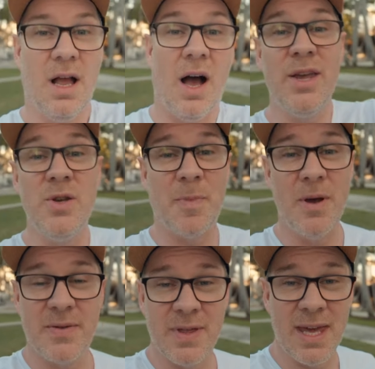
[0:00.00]
I use
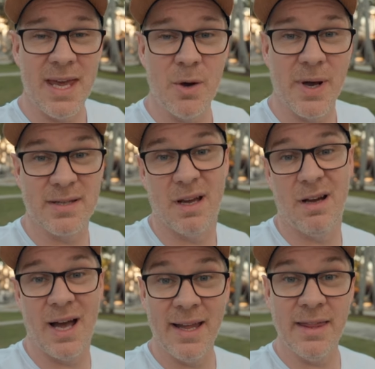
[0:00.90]
both the EOS
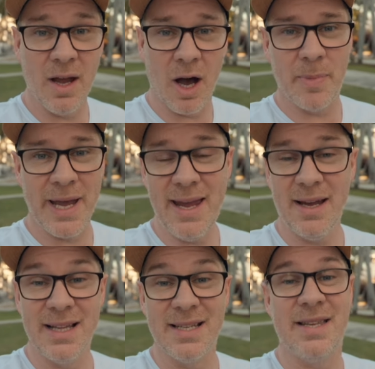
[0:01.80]
R and the RP,
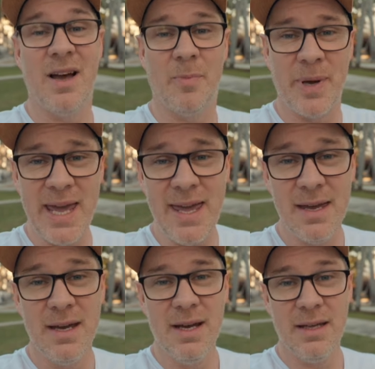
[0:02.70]
and it's the RP
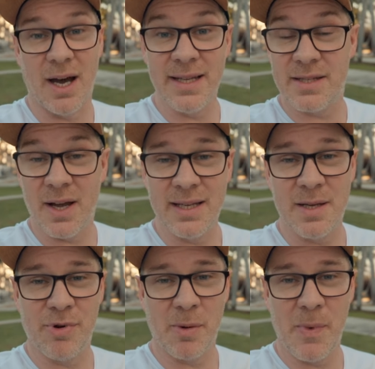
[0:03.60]
that I decided to
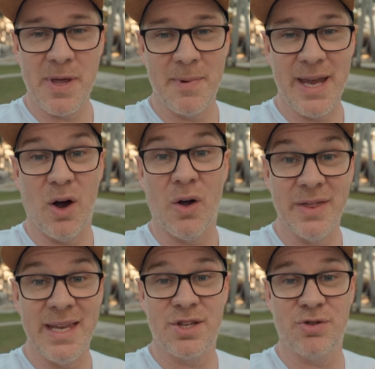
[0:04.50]
bring with me on
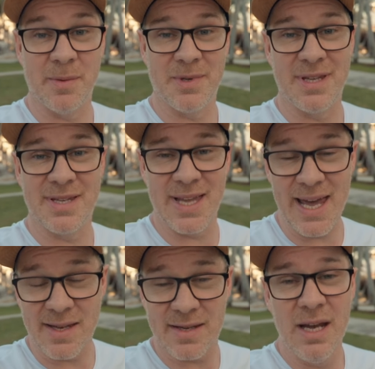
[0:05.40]
this trip to the
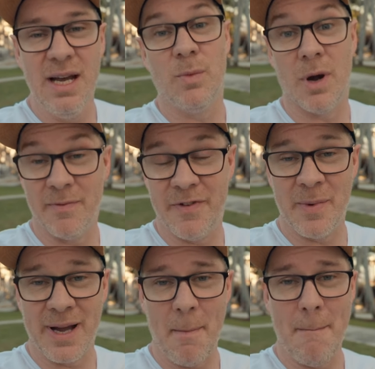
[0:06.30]
States, where I'm
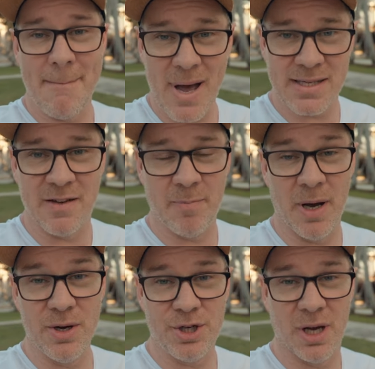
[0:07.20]
filming a massive
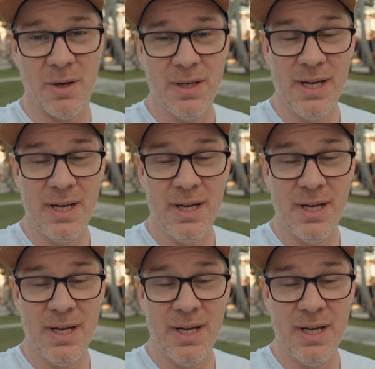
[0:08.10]
boat show.